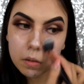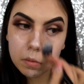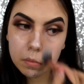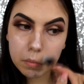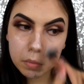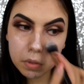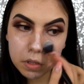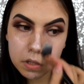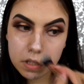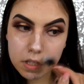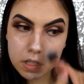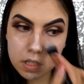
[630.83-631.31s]

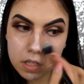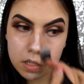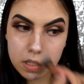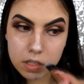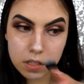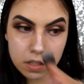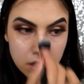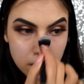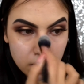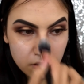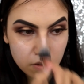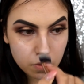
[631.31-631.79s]
But
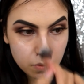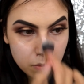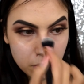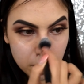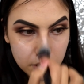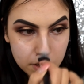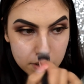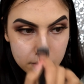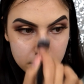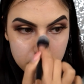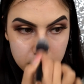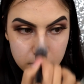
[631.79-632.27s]
since I've
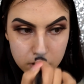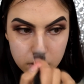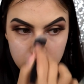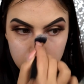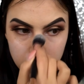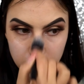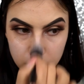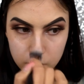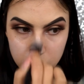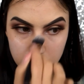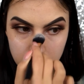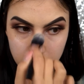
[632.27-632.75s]
been
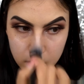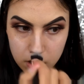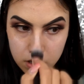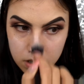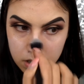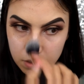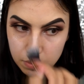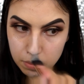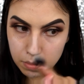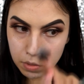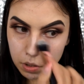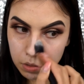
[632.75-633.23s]
so
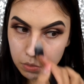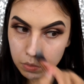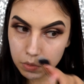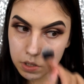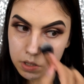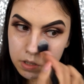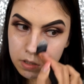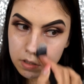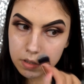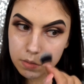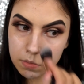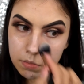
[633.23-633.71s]
sensible
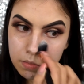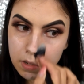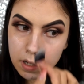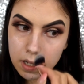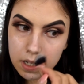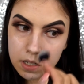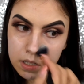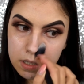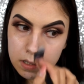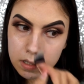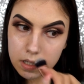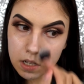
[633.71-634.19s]
with
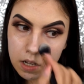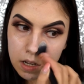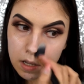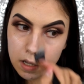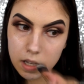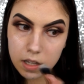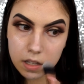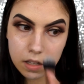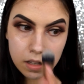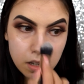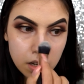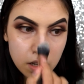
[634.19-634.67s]
smells
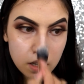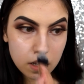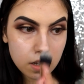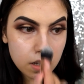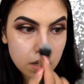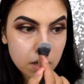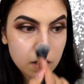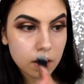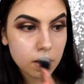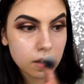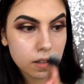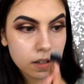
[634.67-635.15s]
lately,
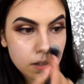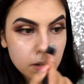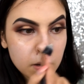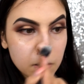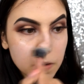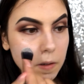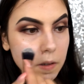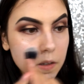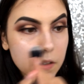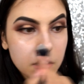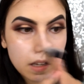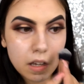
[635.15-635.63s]

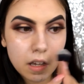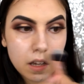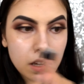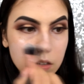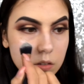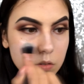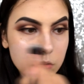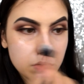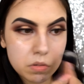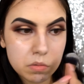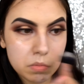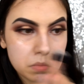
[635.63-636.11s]
I
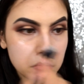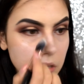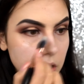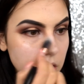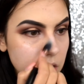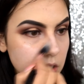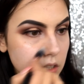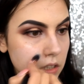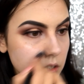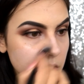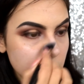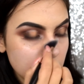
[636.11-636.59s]
do
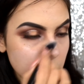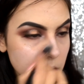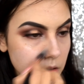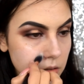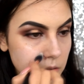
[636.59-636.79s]
smell it.